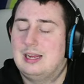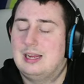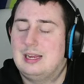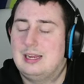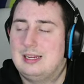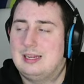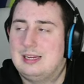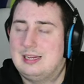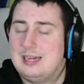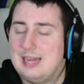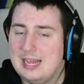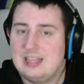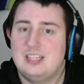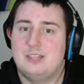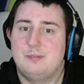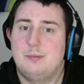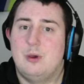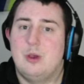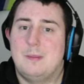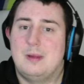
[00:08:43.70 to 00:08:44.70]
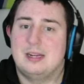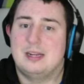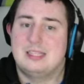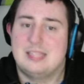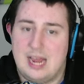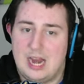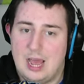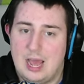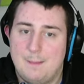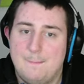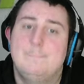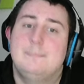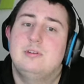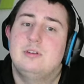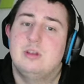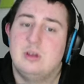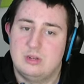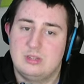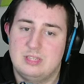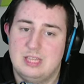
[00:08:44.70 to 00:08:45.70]
get this Pokemon set up to go
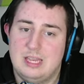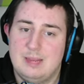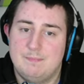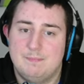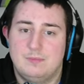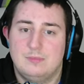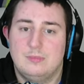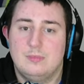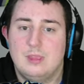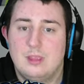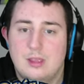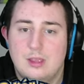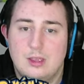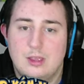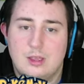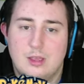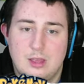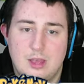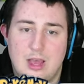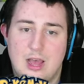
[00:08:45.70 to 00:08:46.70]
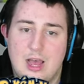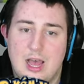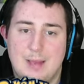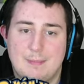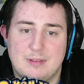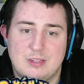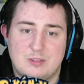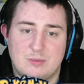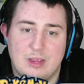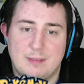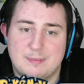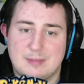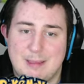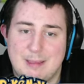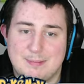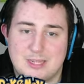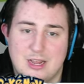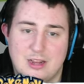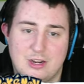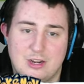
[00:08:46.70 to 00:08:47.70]
to sleep. Uh, because Wake Up Slap's
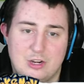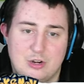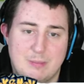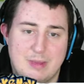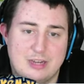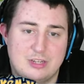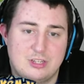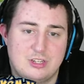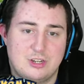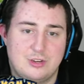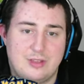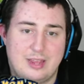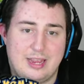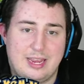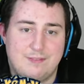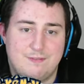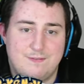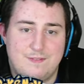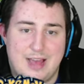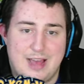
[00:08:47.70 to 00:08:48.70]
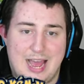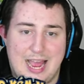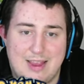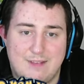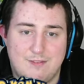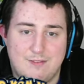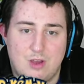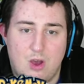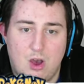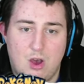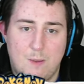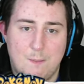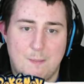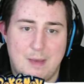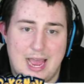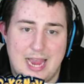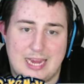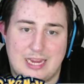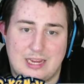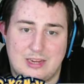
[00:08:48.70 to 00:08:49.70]
not going to do much. It's going to be like five. Oh my
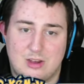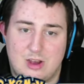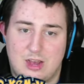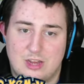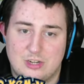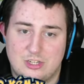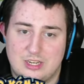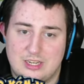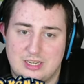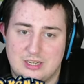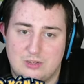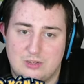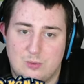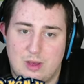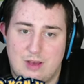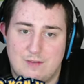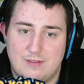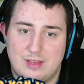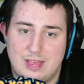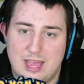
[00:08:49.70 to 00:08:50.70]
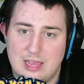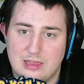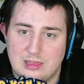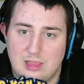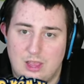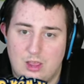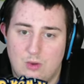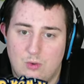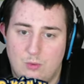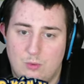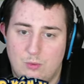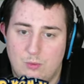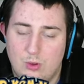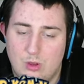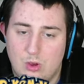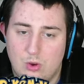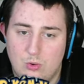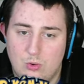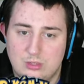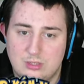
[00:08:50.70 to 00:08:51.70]
gosh, that did twelve. Hello. Go
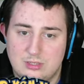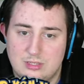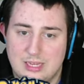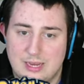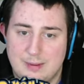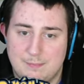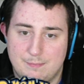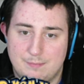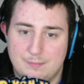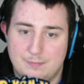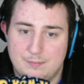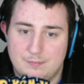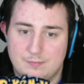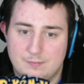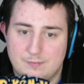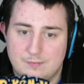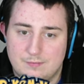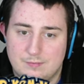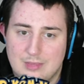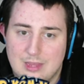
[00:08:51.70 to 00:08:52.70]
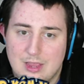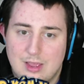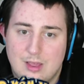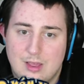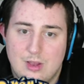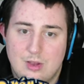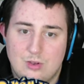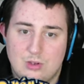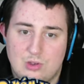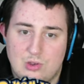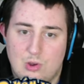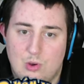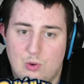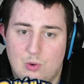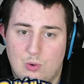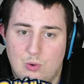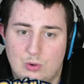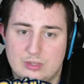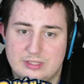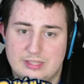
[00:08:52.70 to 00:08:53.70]
to sleep. Go
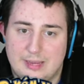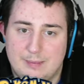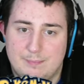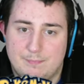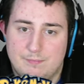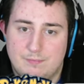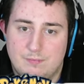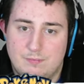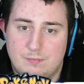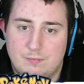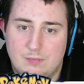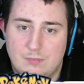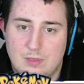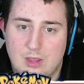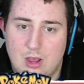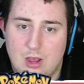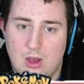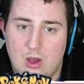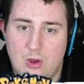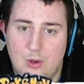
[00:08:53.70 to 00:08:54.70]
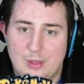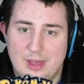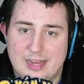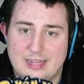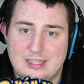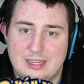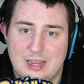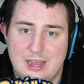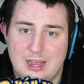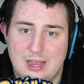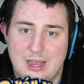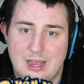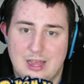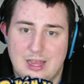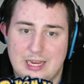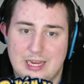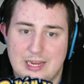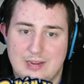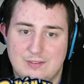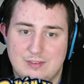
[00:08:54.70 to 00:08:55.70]
to sleep. Oh, that's a uh,
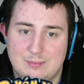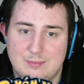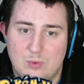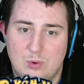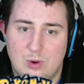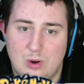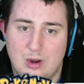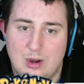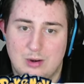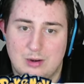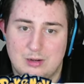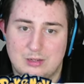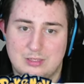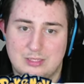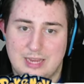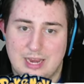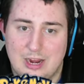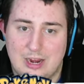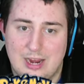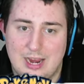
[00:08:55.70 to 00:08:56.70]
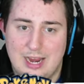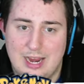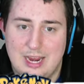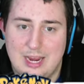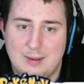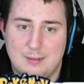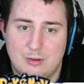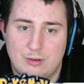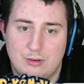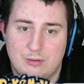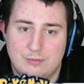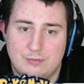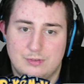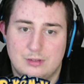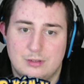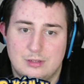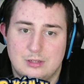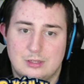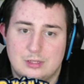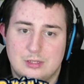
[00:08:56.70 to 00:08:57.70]
even more scary move.
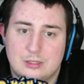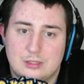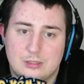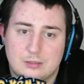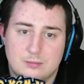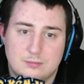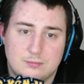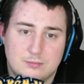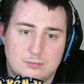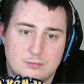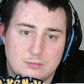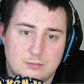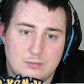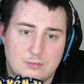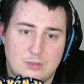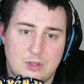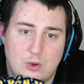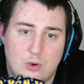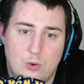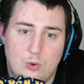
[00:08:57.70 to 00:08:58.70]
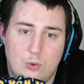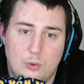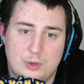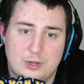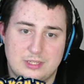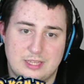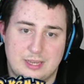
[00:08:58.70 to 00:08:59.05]
Go to sleep.